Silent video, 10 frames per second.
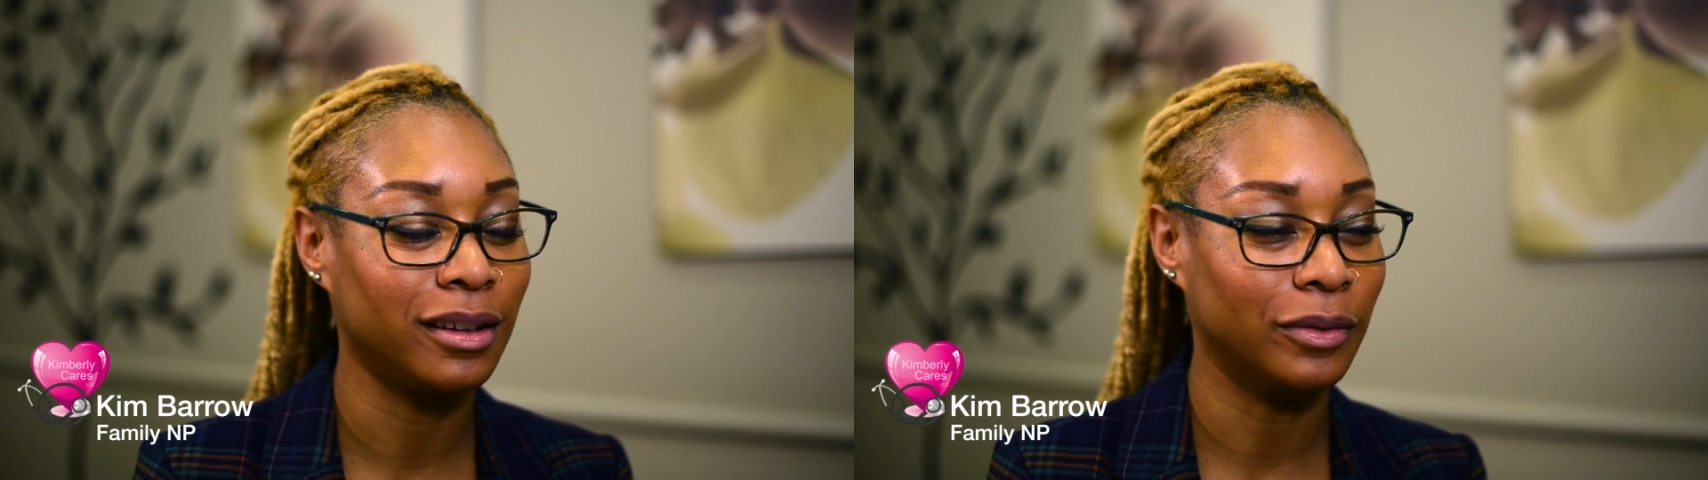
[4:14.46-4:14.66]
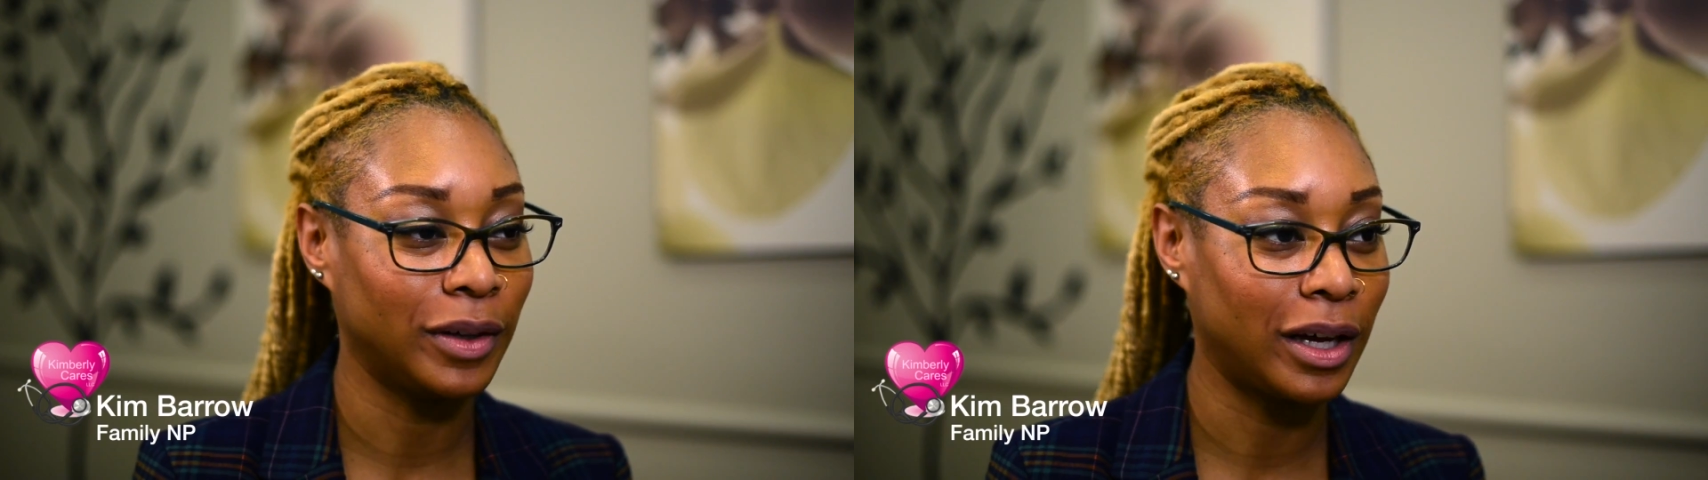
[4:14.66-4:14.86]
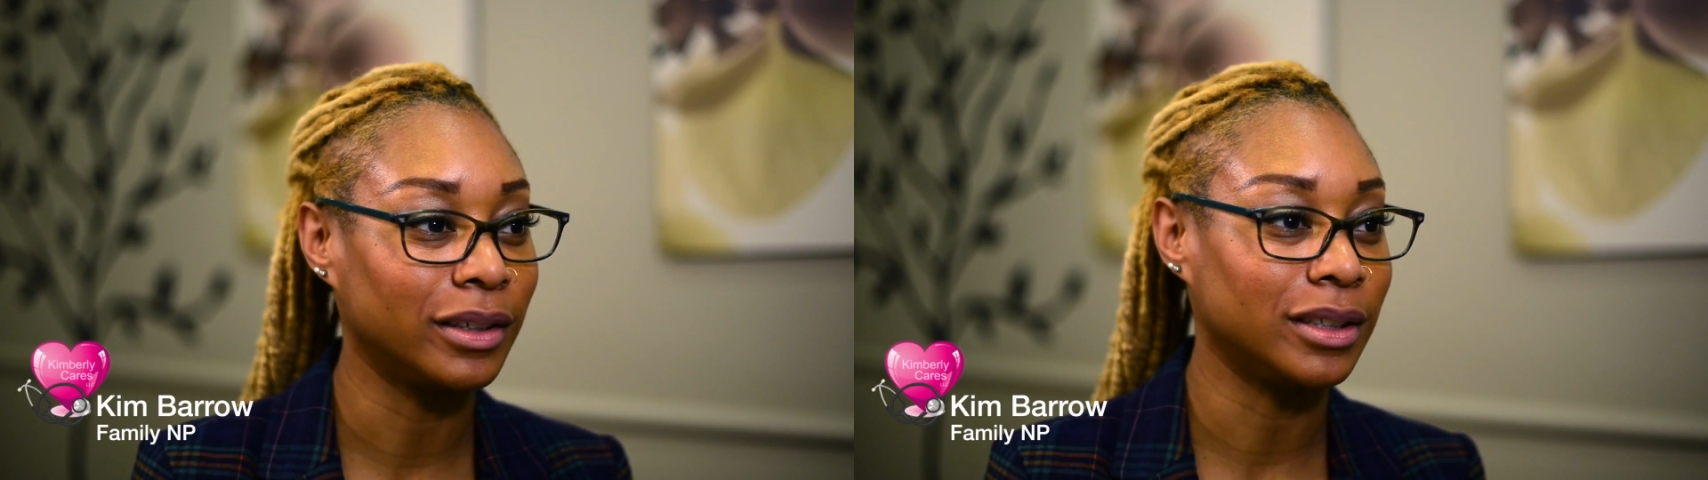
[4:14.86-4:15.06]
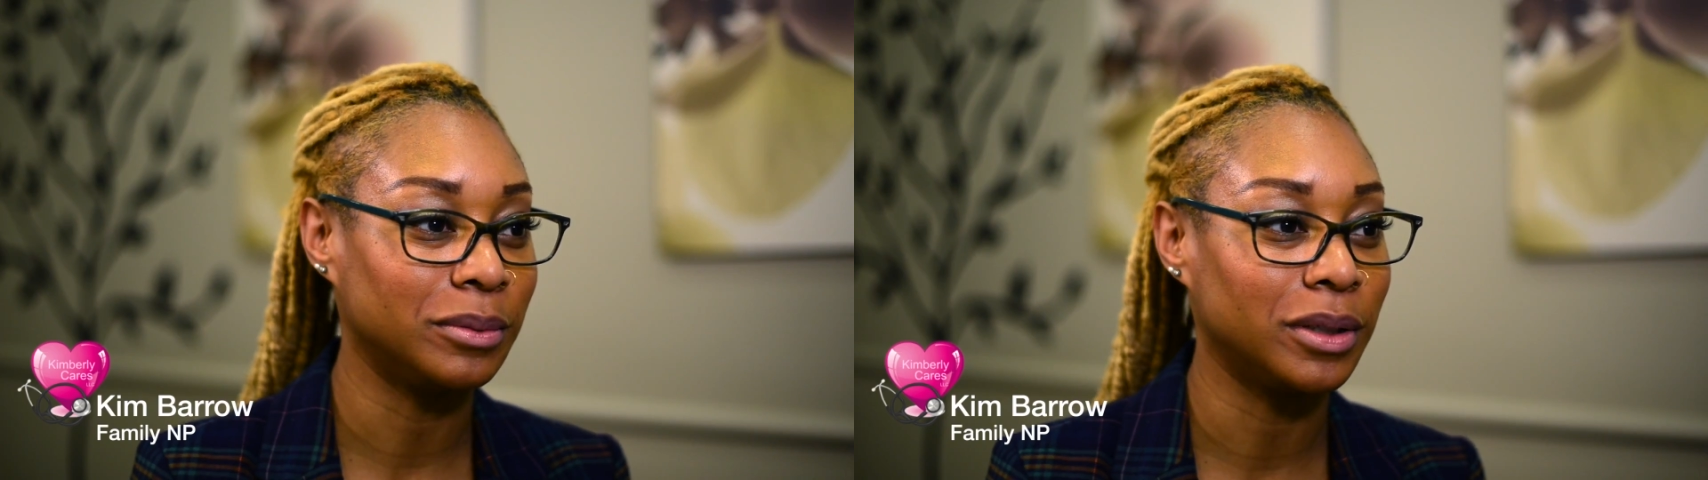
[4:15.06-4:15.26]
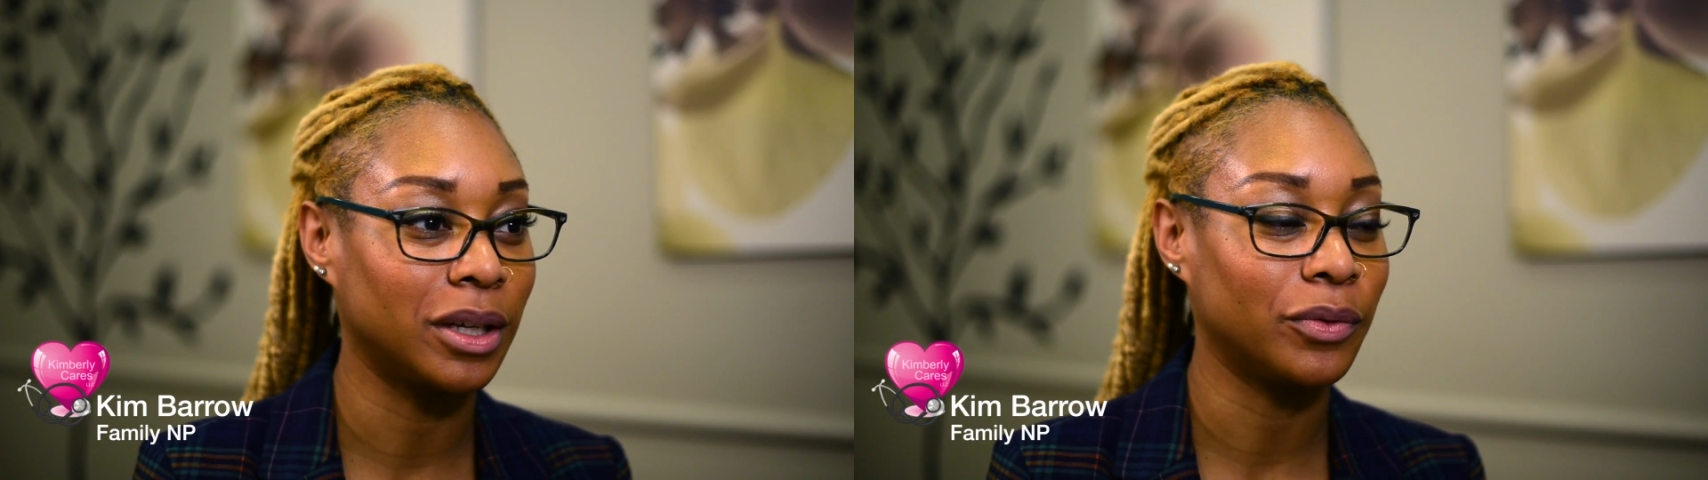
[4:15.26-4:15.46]
the
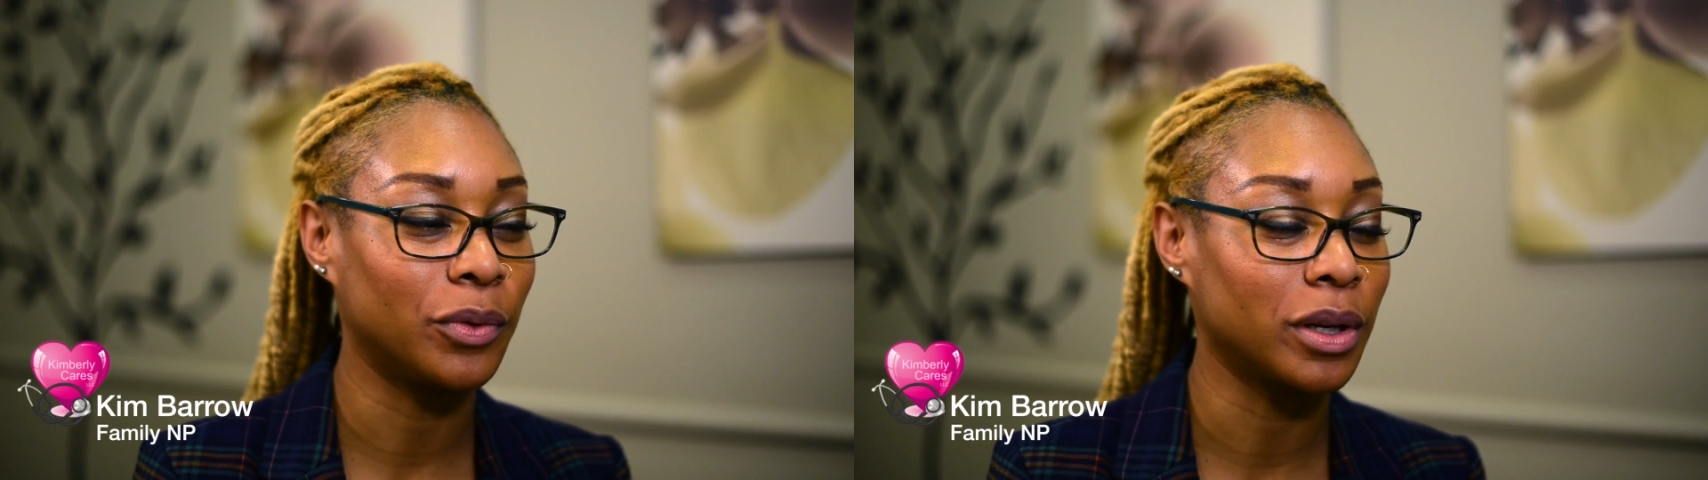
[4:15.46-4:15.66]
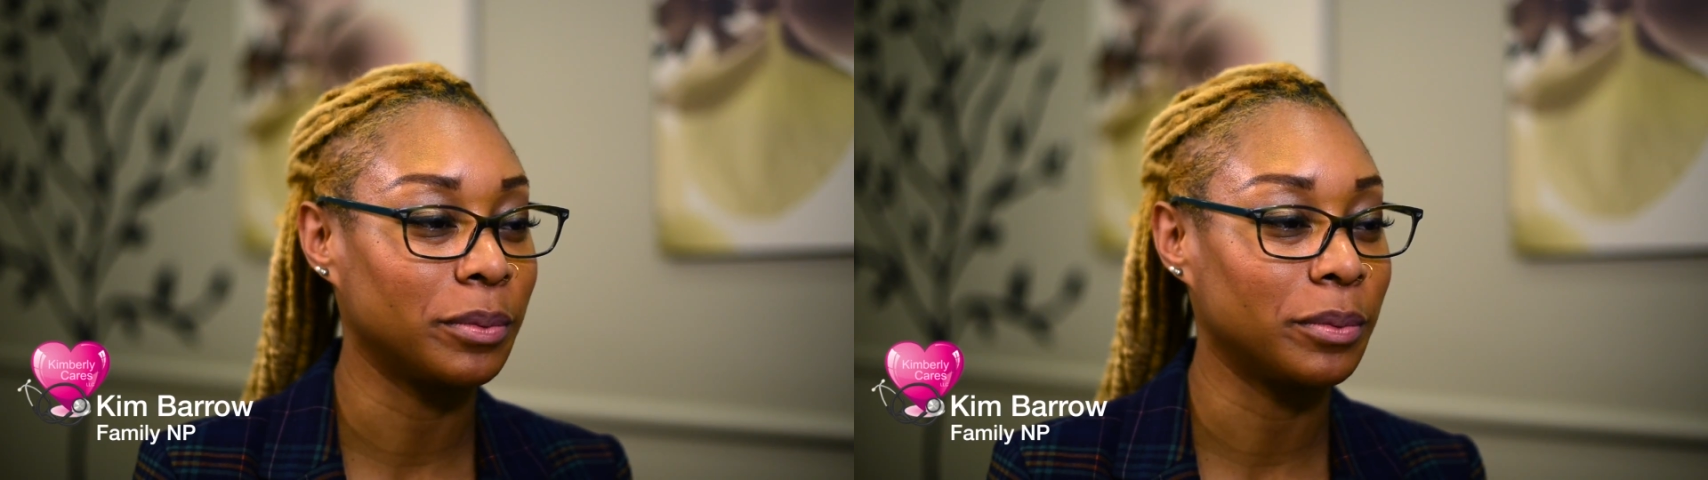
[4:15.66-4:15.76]
volume, 40